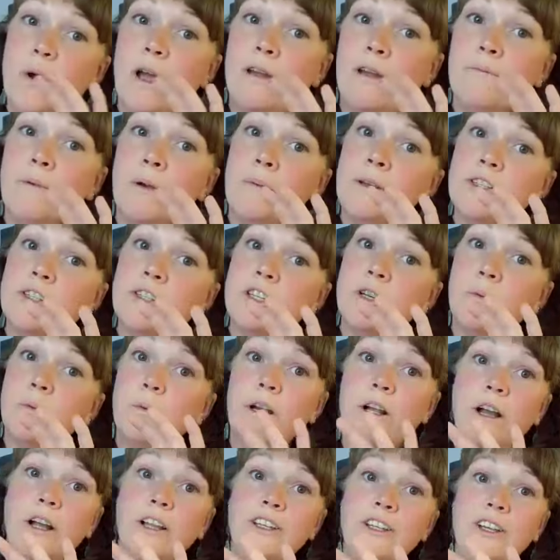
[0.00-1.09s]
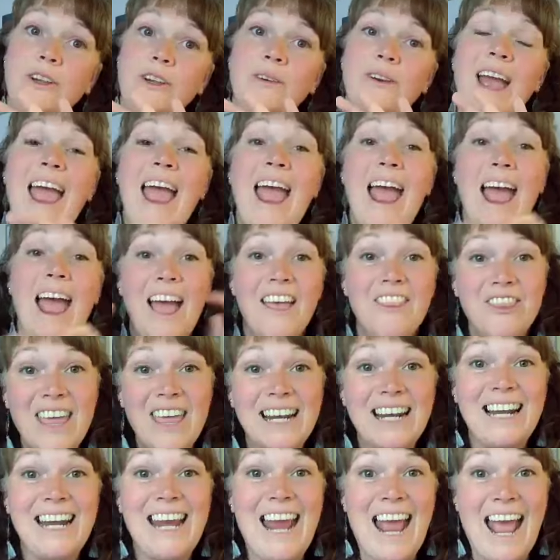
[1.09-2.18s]
do I have permission to work on you?
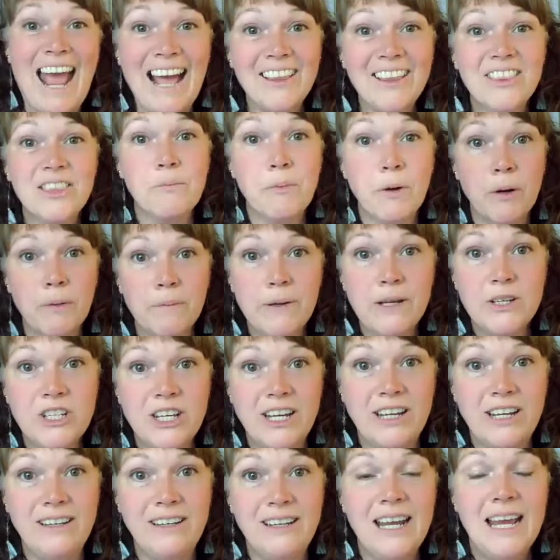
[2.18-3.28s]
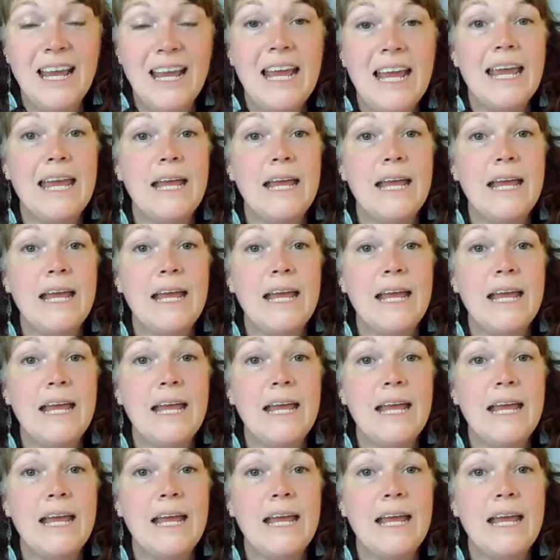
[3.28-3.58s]
And then I had the permission.